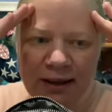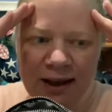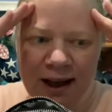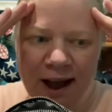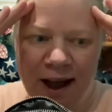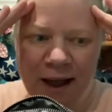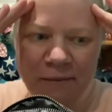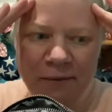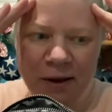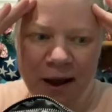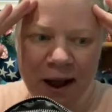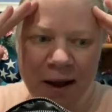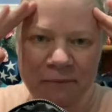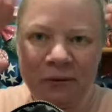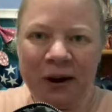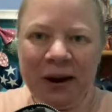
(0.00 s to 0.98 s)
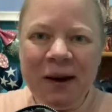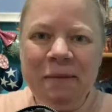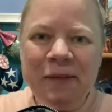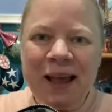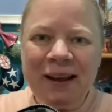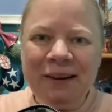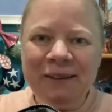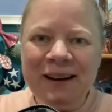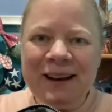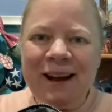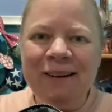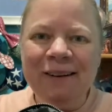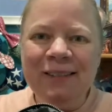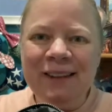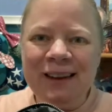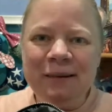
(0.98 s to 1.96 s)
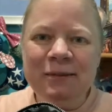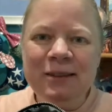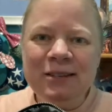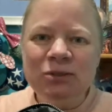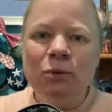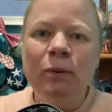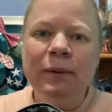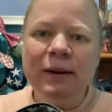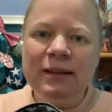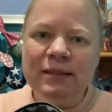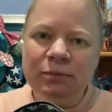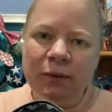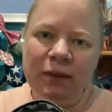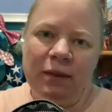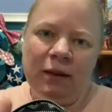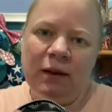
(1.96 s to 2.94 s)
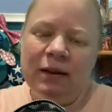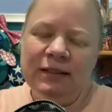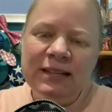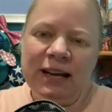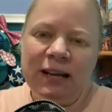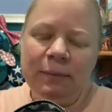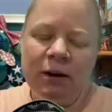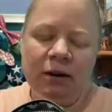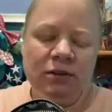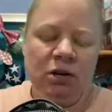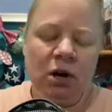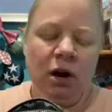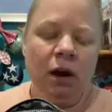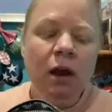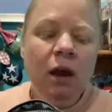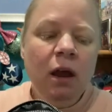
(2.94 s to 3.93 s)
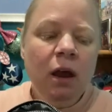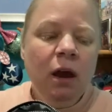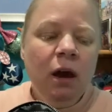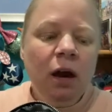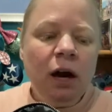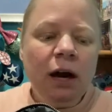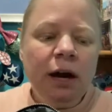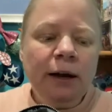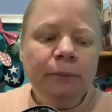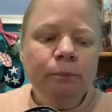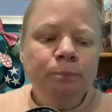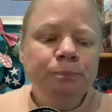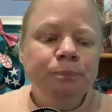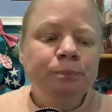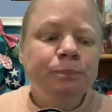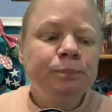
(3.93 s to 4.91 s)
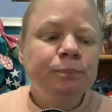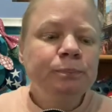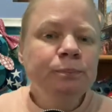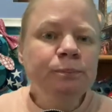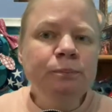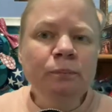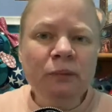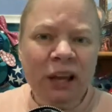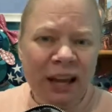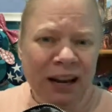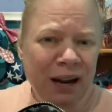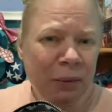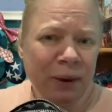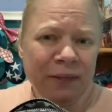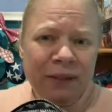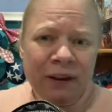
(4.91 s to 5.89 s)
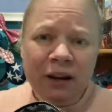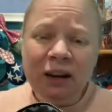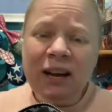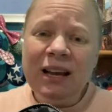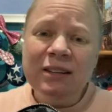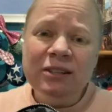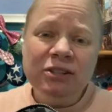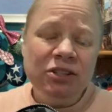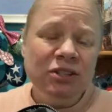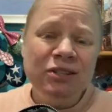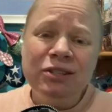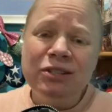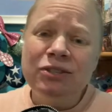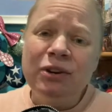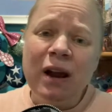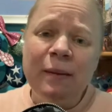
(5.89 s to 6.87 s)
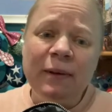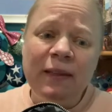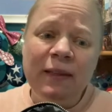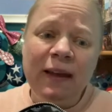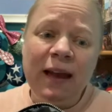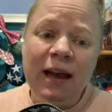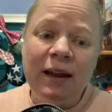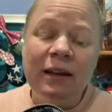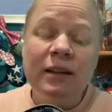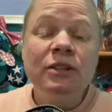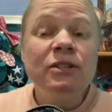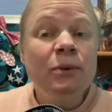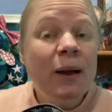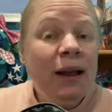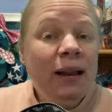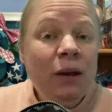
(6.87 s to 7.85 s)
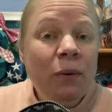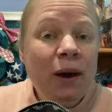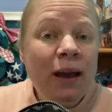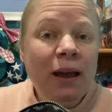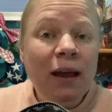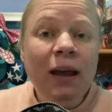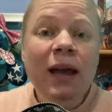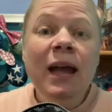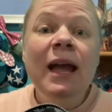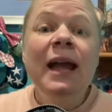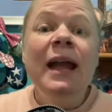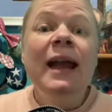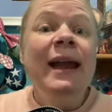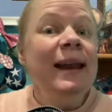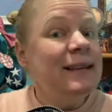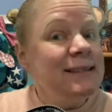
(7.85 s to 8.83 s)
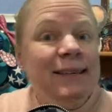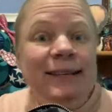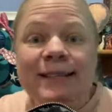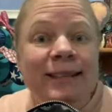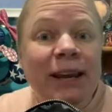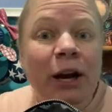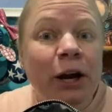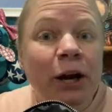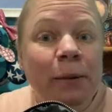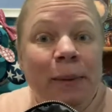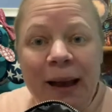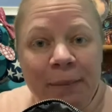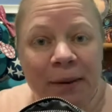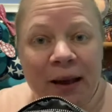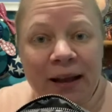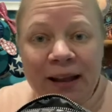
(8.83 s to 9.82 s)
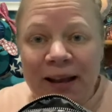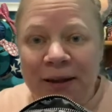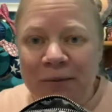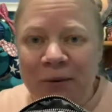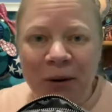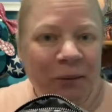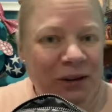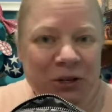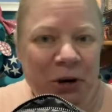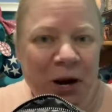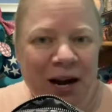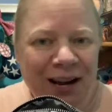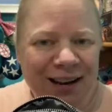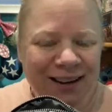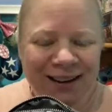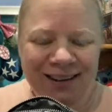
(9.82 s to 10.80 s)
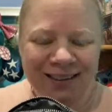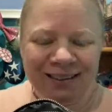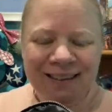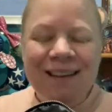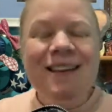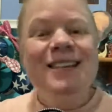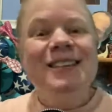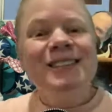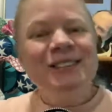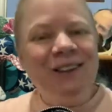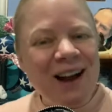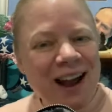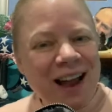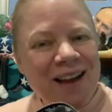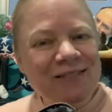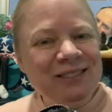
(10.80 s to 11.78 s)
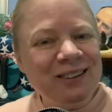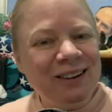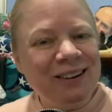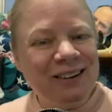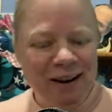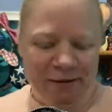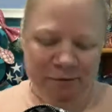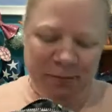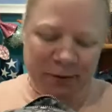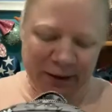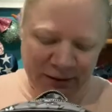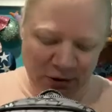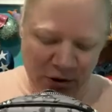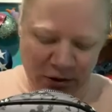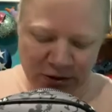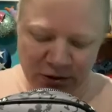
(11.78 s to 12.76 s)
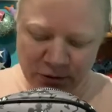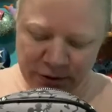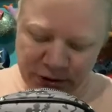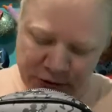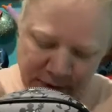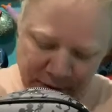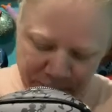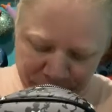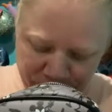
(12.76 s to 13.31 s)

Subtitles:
I'm running a blank right now on the name of the store, but it's where the teddy bears are. And I went there and I had to just describe it, and they had it. So anyway, he doesn't get to carry a backpack anymore. We tried it. So I have his autograph book, long story short.